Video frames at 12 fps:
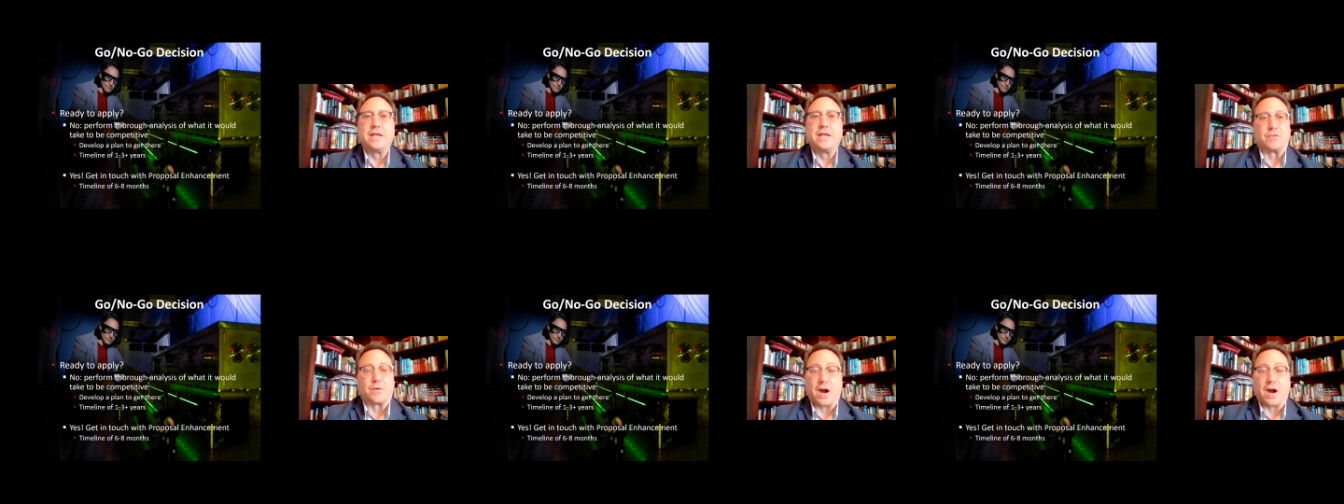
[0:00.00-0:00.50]

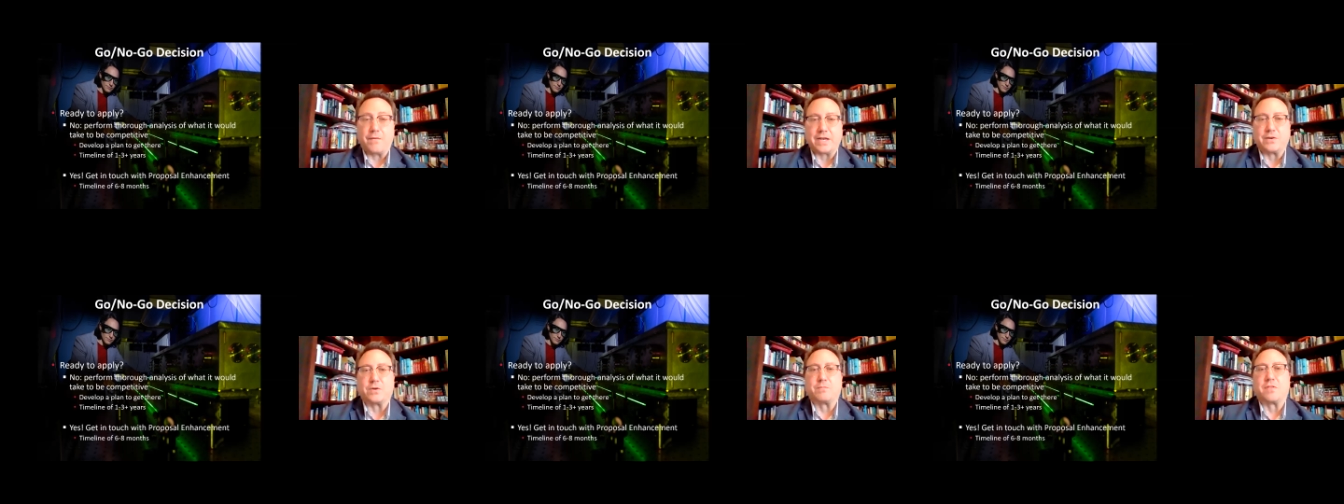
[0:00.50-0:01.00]
If you are
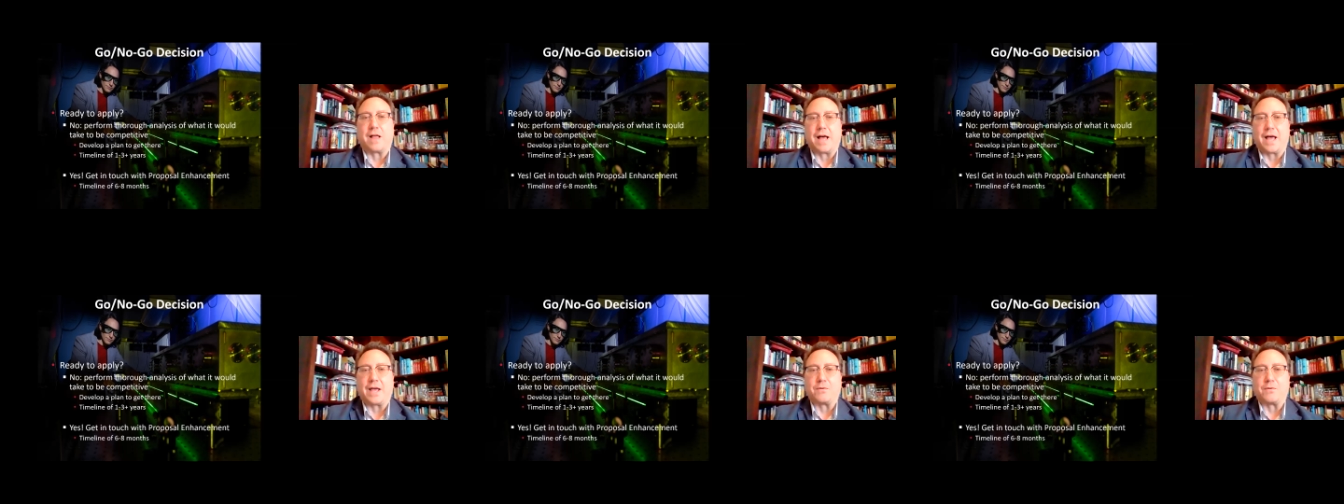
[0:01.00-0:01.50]
ready to
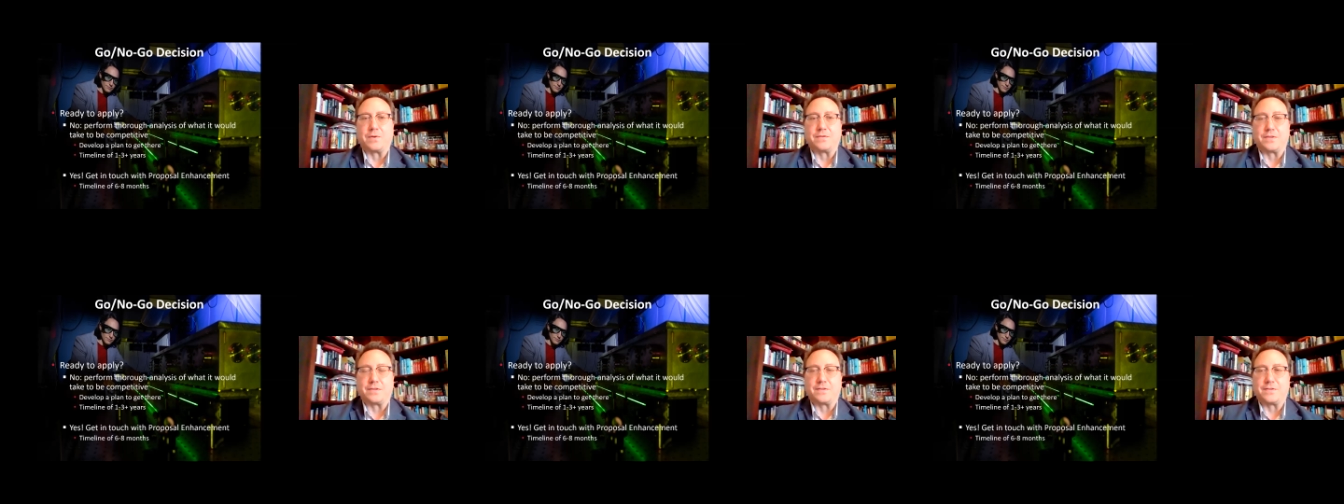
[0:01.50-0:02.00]
apply,
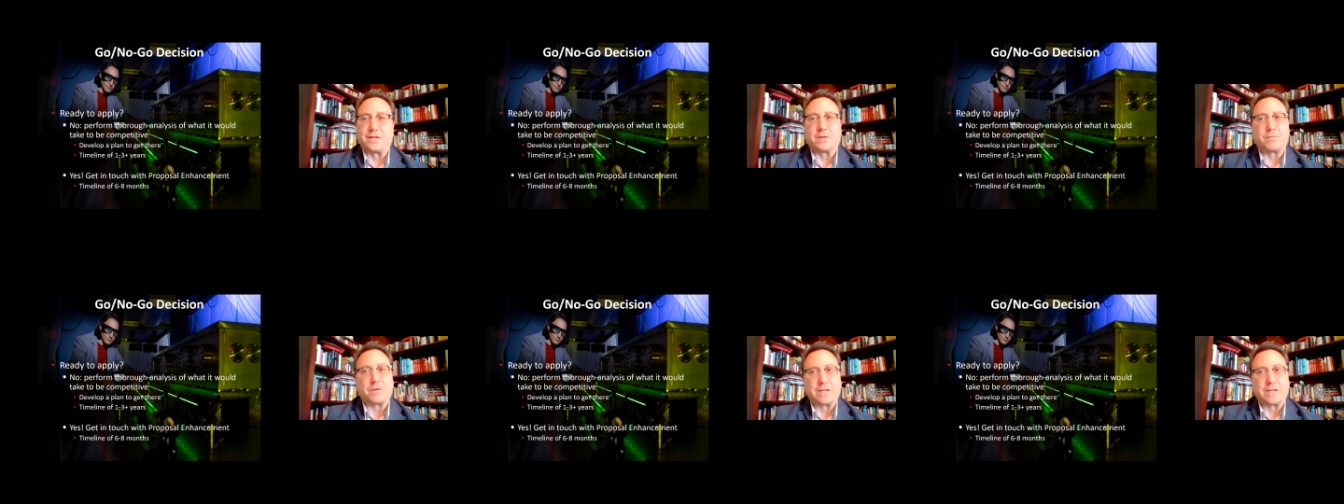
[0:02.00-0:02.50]
it's still
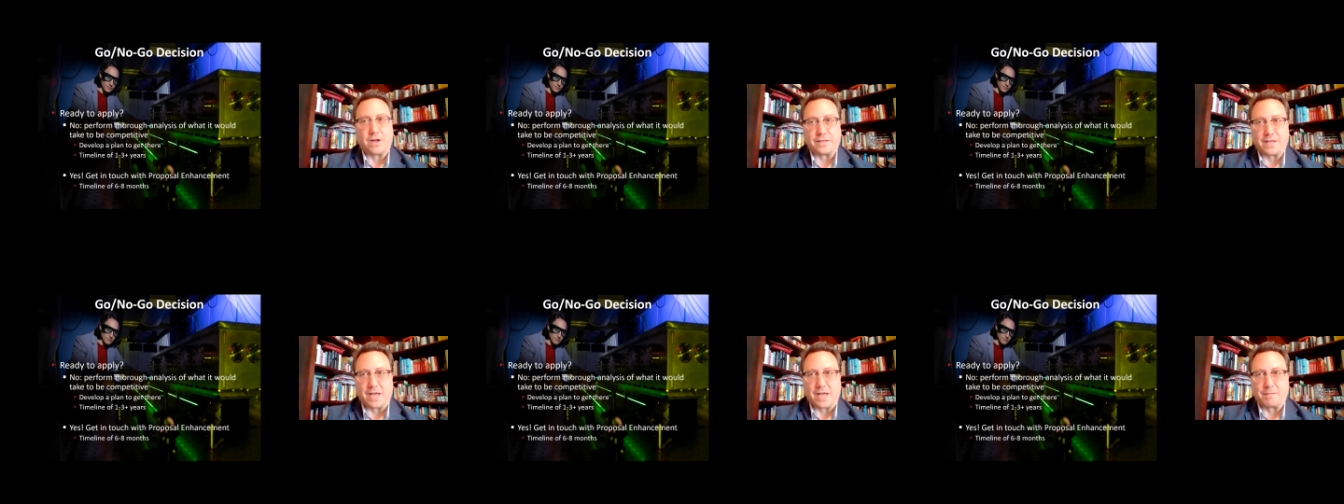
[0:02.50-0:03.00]
a pretty long
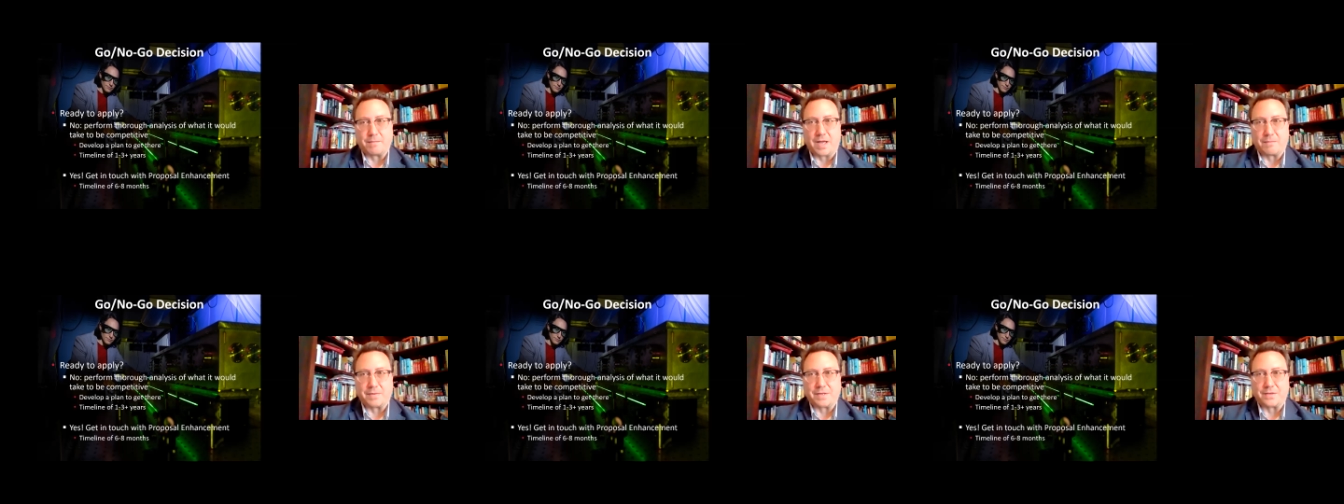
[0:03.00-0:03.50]

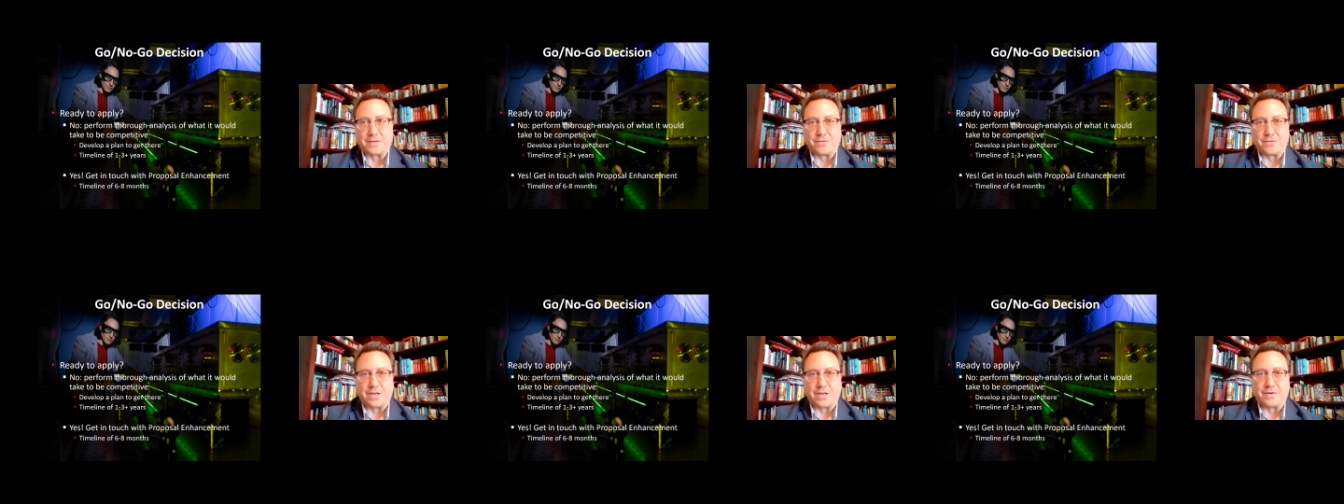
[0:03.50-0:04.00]
timeline
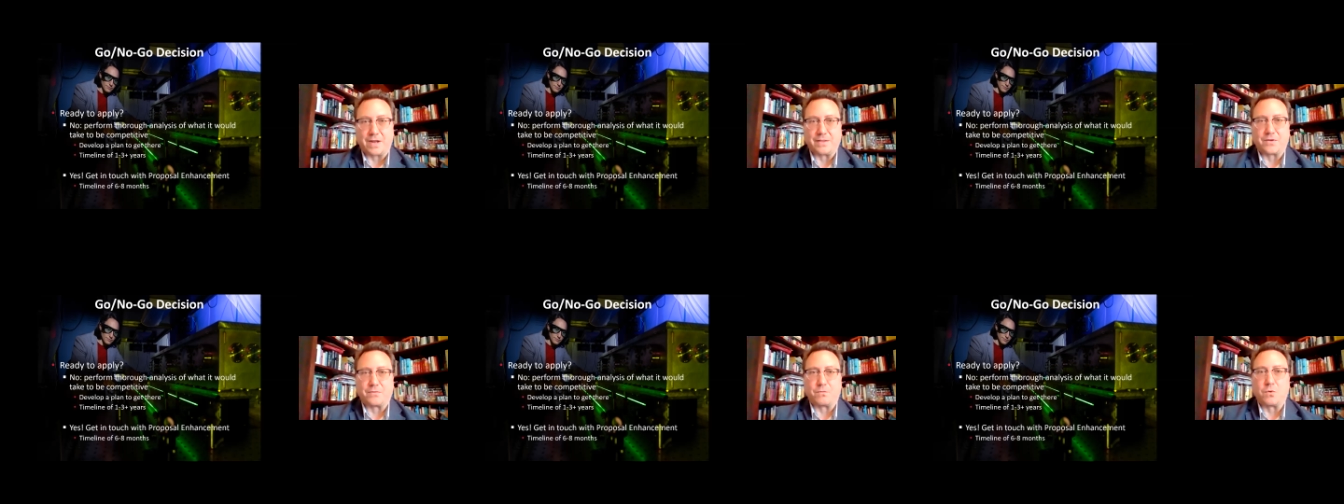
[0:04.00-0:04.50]
because training
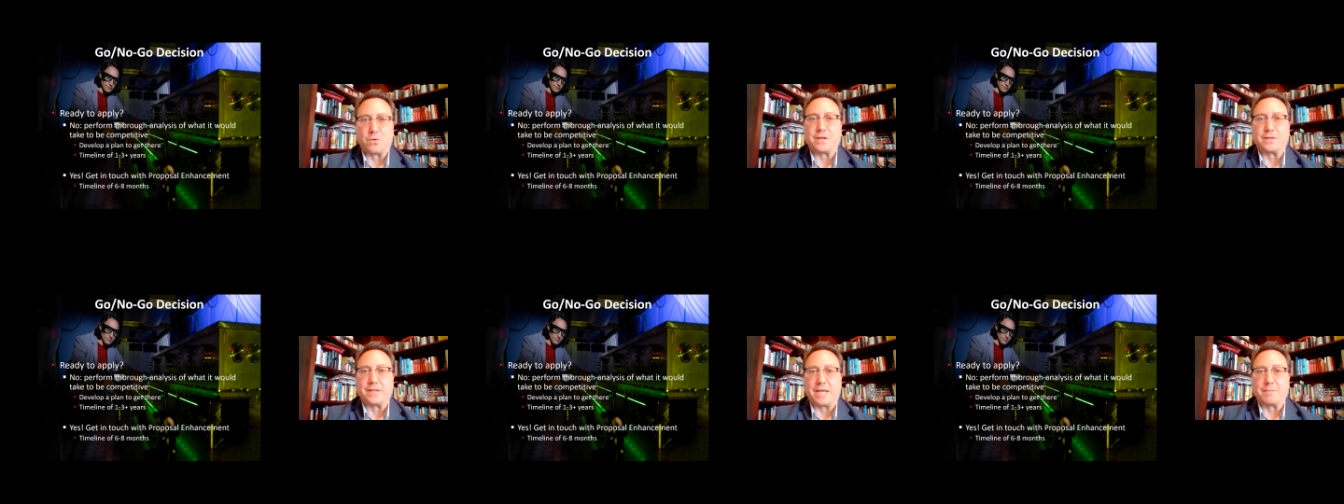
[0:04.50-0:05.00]
grants are
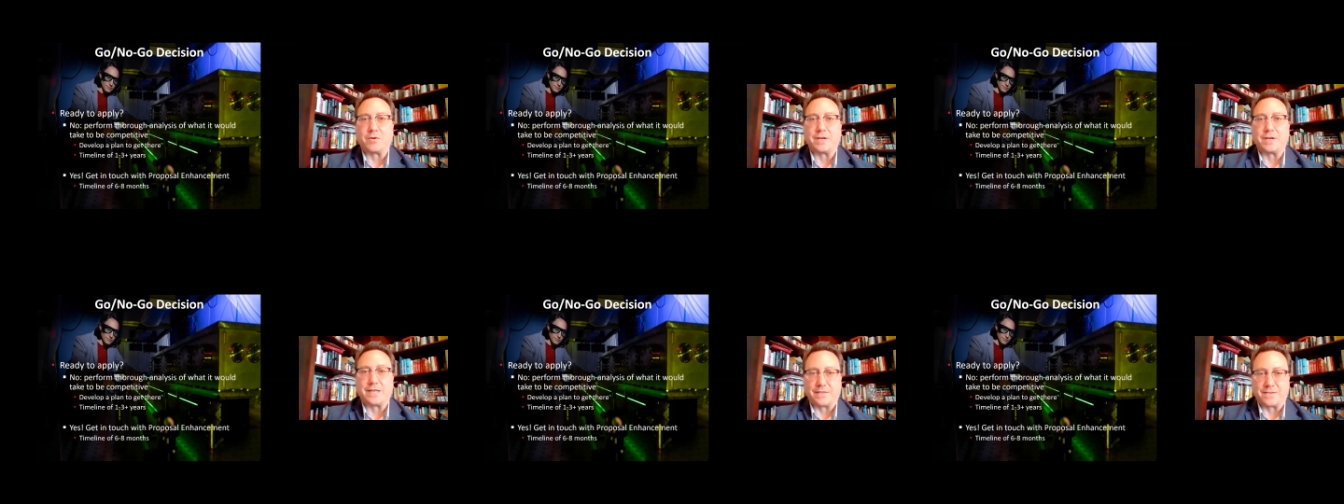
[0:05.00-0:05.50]
labor
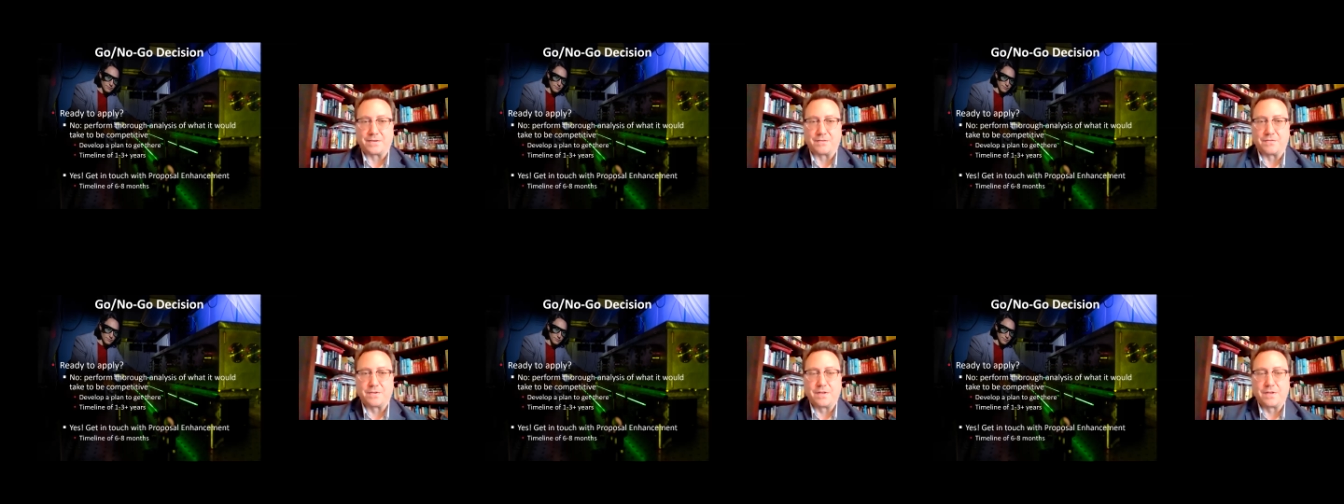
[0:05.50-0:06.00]
intensive.